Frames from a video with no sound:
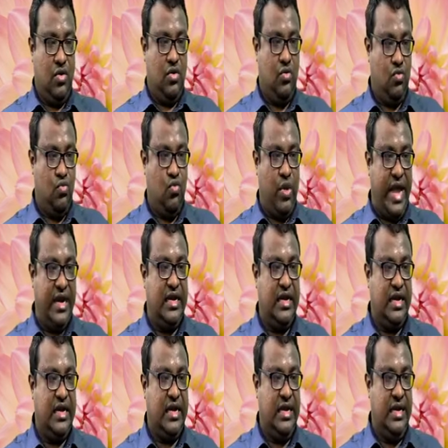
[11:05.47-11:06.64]

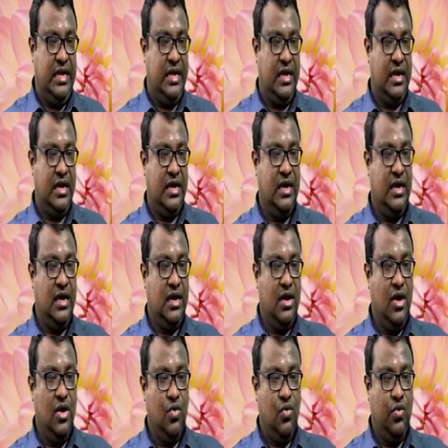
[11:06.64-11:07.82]
When
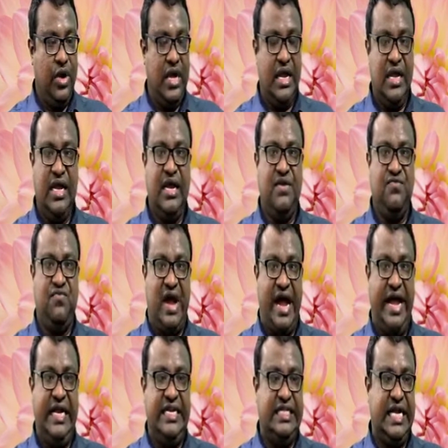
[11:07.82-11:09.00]
we
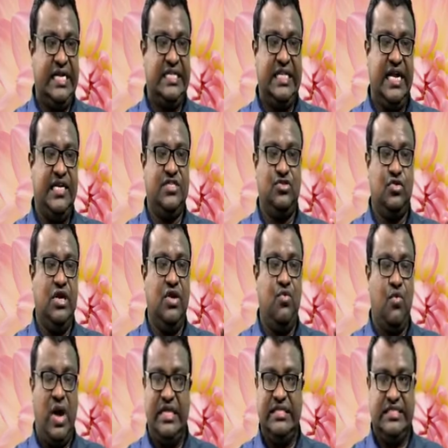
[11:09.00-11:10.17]
find that there is only
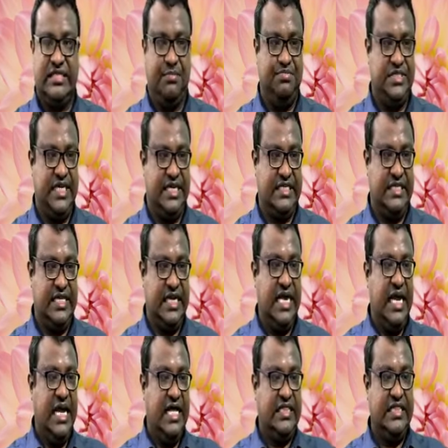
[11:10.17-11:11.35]
one subject,
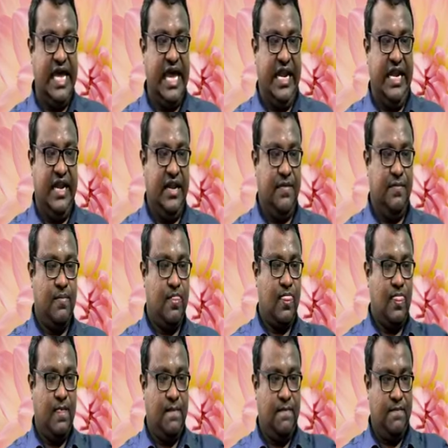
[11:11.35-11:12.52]
then
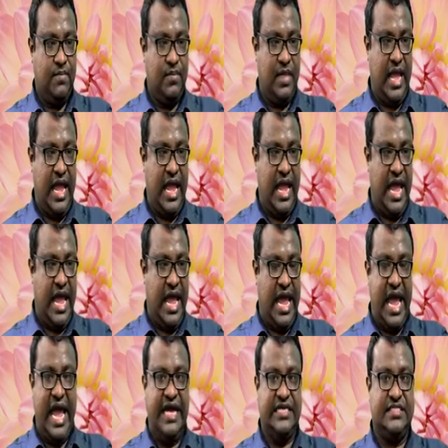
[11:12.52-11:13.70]

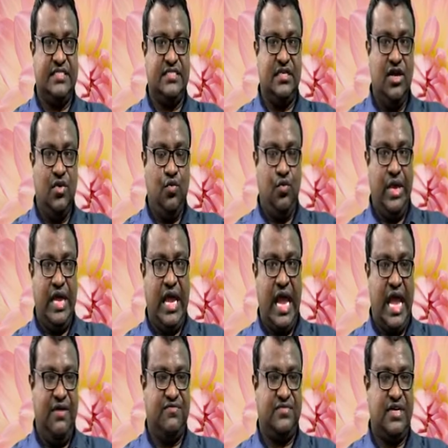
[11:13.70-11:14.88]
as we
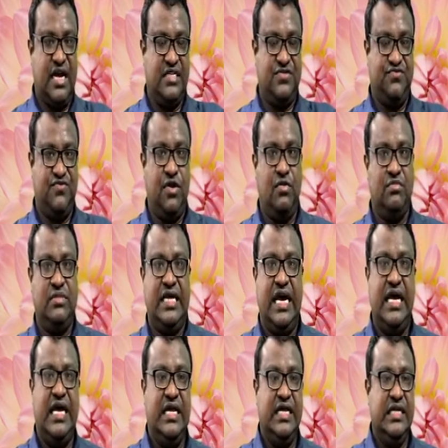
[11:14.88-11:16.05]
have transformed
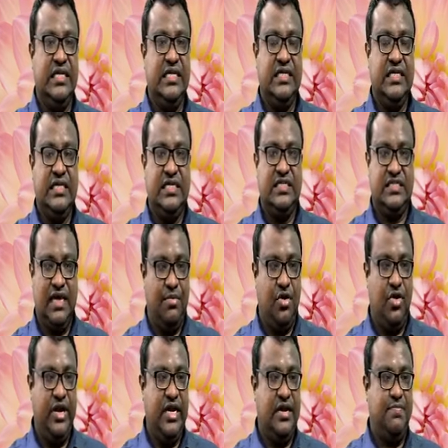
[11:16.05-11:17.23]
the
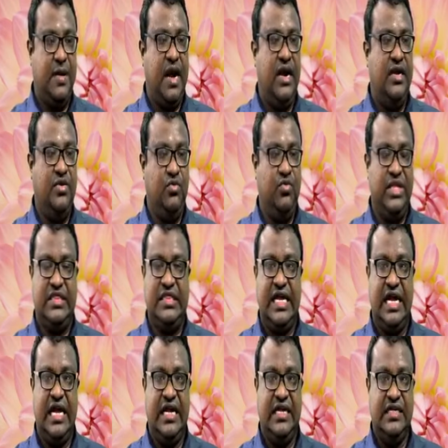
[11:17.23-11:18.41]
subordinate part with
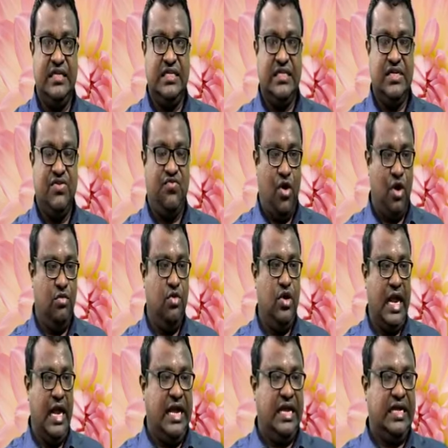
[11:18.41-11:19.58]
the
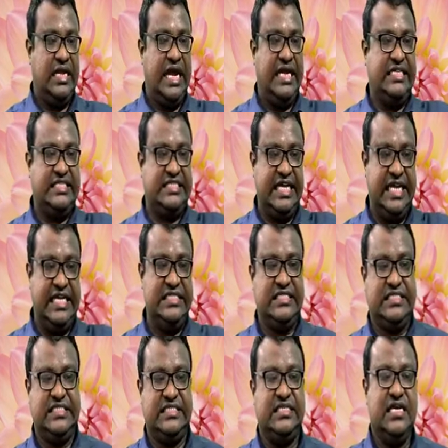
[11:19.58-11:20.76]
formula like
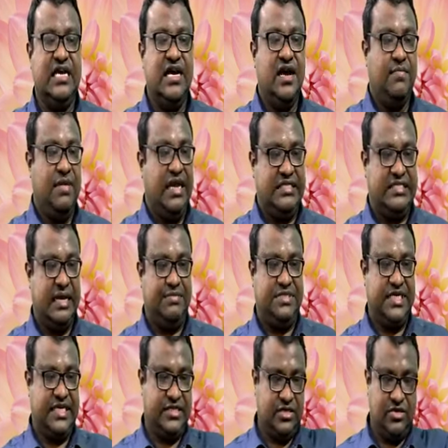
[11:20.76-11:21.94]
since plus
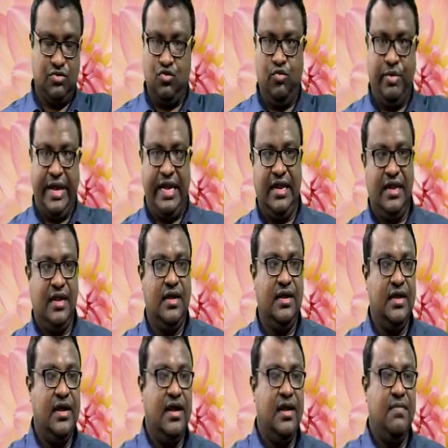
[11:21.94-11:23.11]
subject Rubel
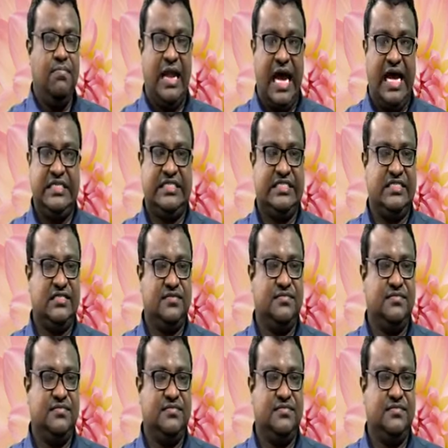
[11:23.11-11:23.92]
plus